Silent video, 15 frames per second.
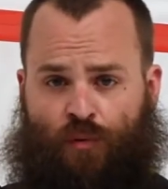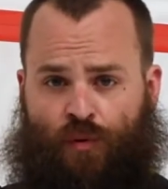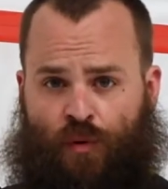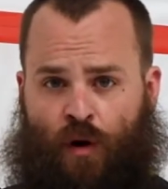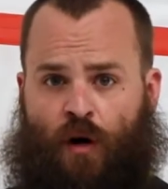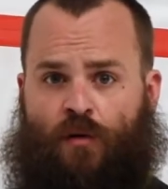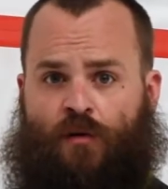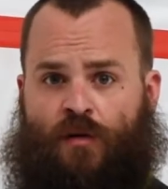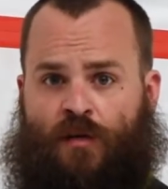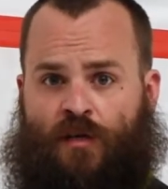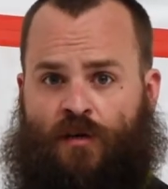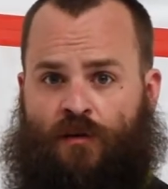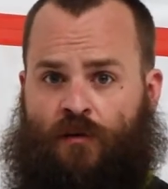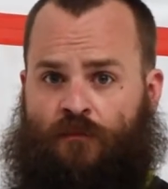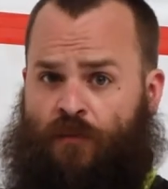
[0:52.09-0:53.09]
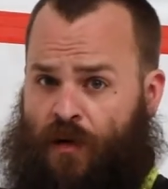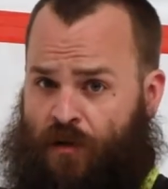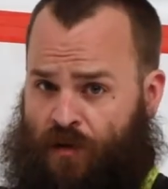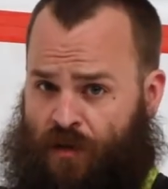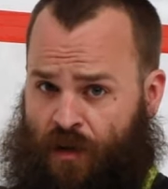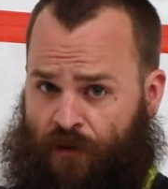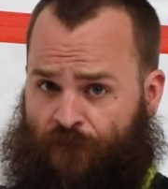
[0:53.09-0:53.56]
Pro to metal
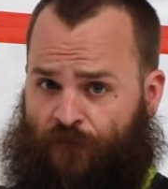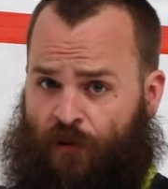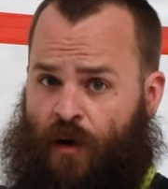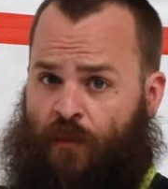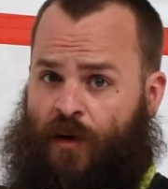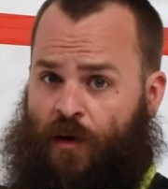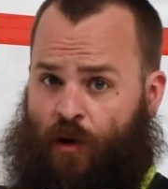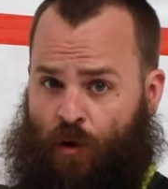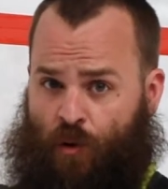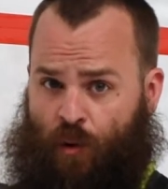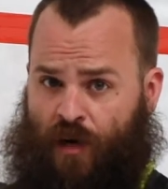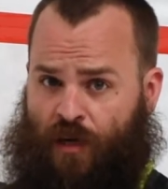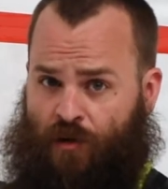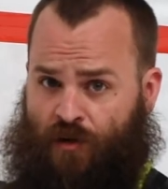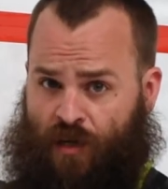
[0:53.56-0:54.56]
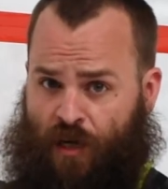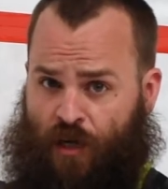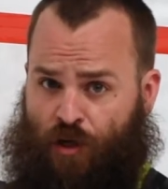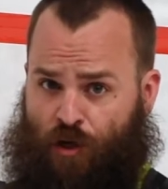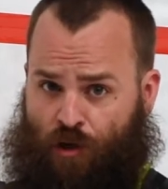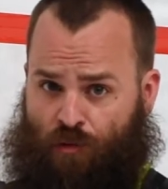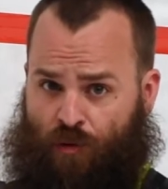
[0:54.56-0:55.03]
stud framing. You're going to want to use an
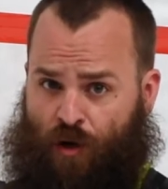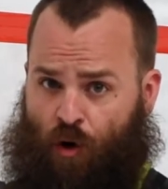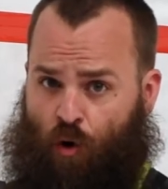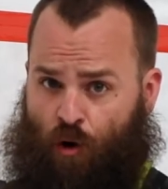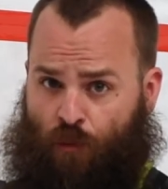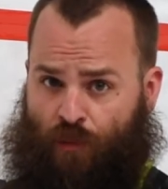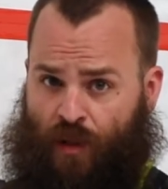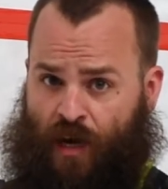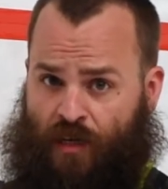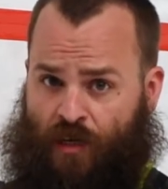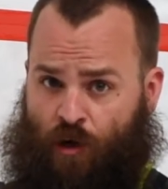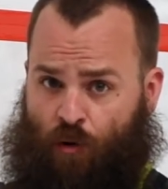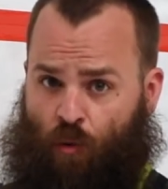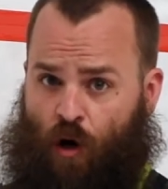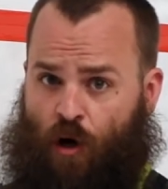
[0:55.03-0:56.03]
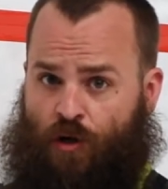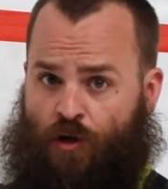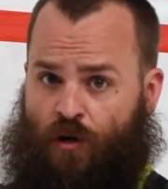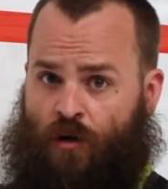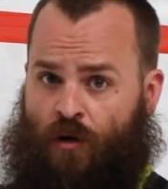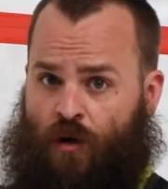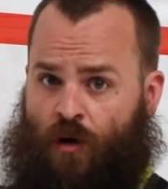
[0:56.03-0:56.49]
1 3/4 inch plastic
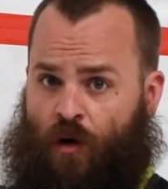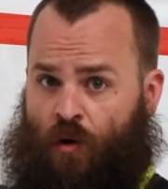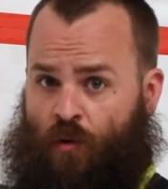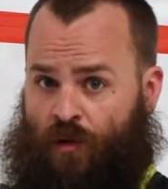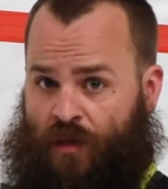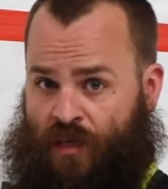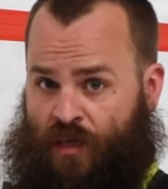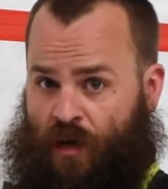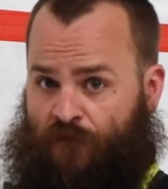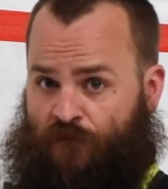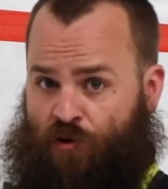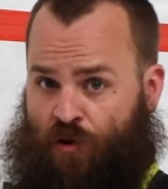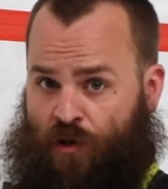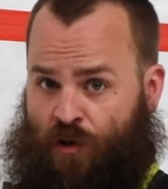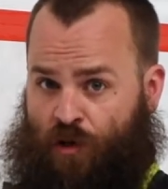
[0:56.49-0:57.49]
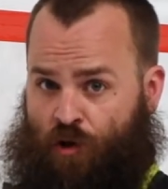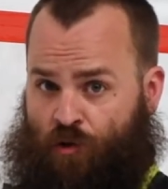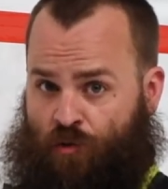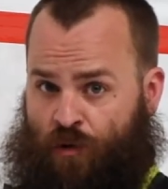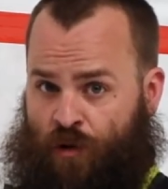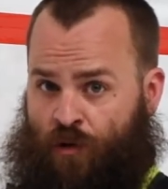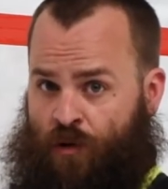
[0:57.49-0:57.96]
washer with a self-drilling
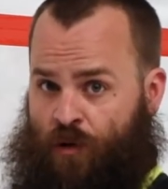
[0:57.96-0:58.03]
screw,